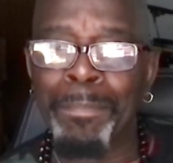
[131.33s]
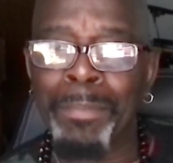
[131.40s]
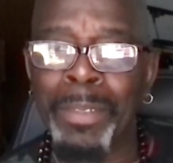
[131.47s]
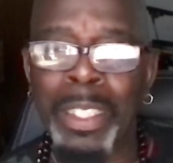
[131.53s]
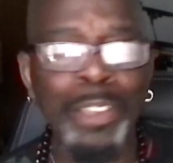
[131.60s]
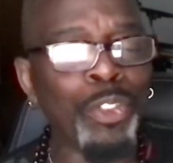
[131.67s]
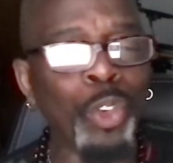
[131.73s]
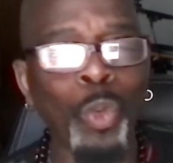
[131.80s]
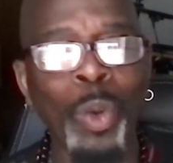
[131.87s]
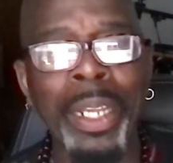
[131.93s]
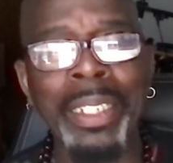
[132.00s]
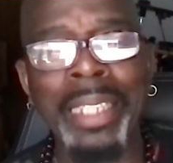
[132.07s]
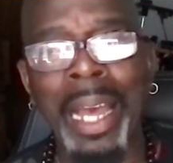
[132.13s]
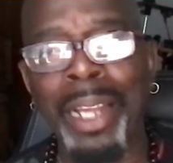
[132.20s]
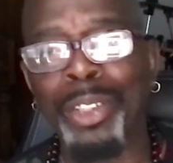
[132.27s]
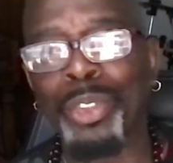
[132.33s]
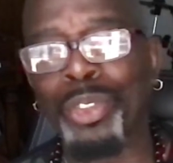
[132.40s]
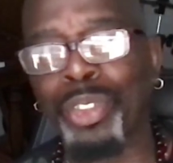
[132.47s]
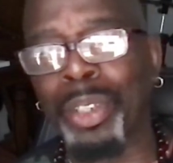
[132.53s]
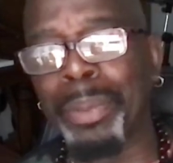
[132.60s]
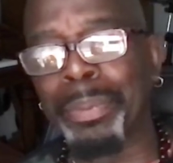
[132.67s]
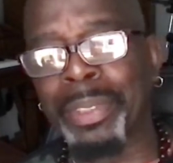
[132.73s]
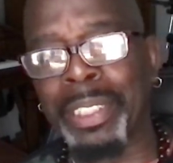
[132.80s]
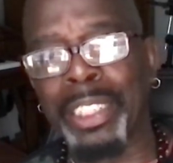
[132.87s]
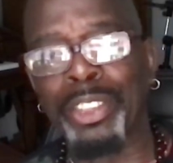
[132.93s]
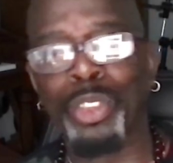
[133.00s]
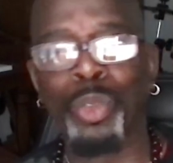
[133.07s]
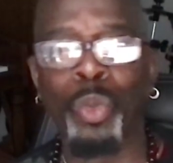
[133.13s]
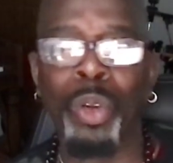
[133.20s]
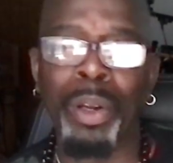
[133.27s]
Even the way Donald Trump says
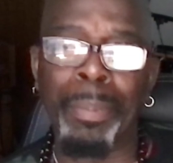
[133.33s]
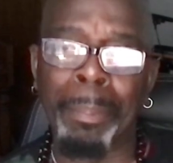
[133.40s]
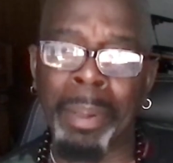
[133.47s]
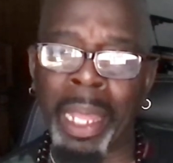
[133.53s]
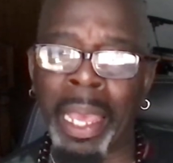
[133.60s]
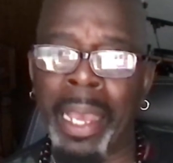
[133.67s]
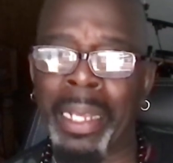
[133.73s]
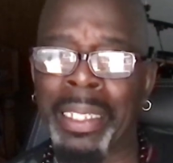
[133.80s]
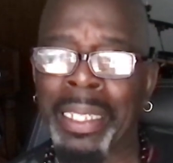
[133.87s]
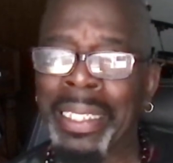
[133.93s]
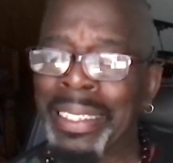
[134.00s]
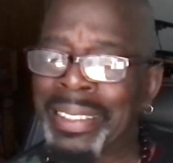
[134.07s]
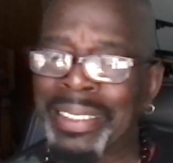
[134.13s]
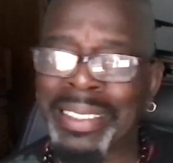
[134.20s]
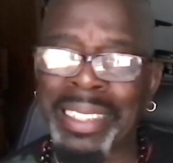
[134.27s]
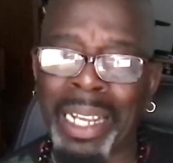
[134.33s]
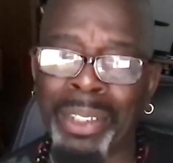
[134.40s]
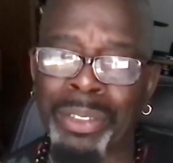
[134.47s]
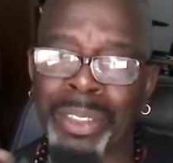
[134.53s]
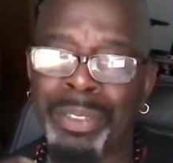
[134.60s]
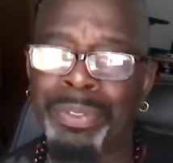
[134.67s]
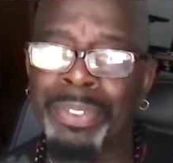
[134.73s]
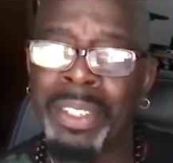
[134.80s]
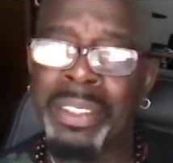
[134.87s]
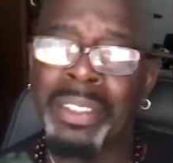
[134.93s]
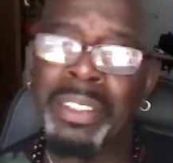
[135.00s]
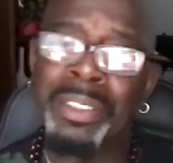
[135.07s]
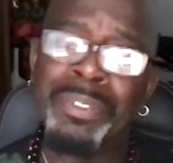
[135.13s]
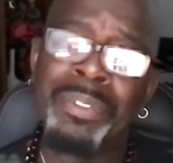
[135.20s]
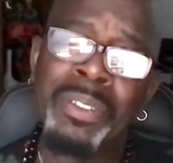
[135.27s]
the word black sounds
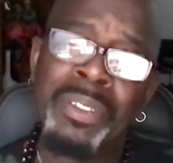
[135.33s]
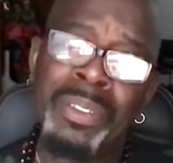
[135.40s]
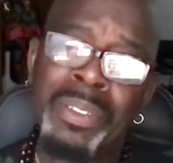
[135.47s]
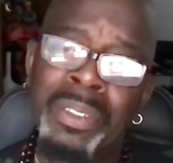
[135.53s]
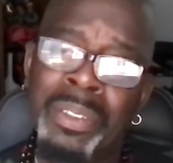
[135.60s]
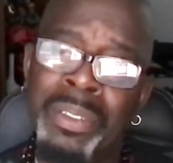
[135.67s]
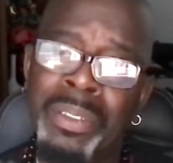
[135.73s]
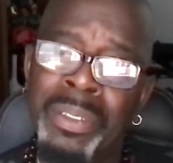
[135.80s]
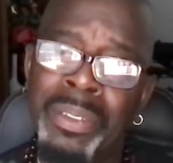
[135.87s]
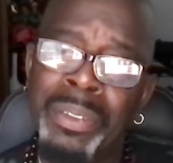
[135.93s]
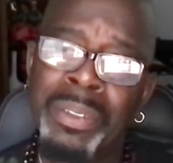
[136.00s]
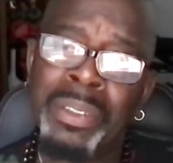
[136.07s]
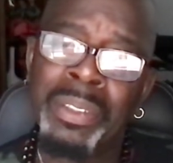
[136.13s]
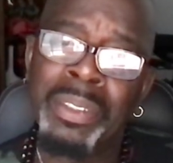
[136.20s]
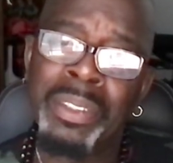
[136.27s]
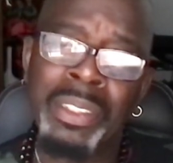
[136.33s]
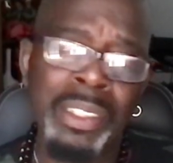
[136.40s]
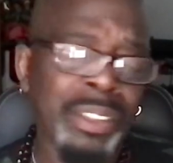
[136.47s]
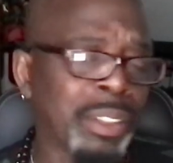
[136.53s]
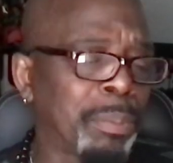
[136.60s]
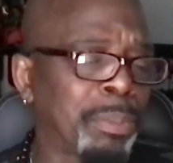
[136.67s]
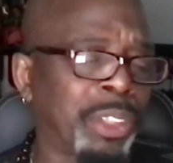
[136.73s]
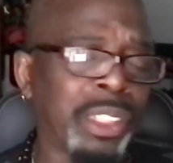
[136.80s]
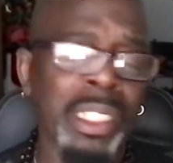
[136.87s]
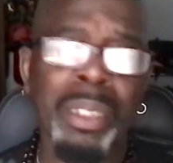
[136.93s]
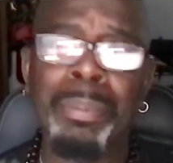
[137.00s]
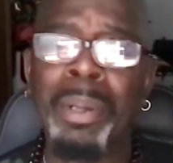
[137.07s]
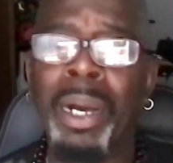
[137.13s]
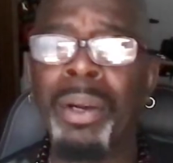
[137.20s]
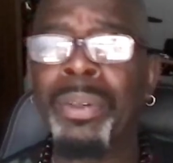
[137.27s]
offensive. Says some shit
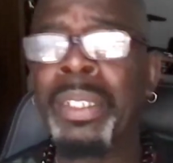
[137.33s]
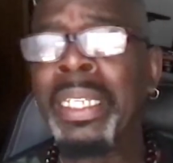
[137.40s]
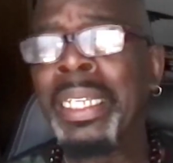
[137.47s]
about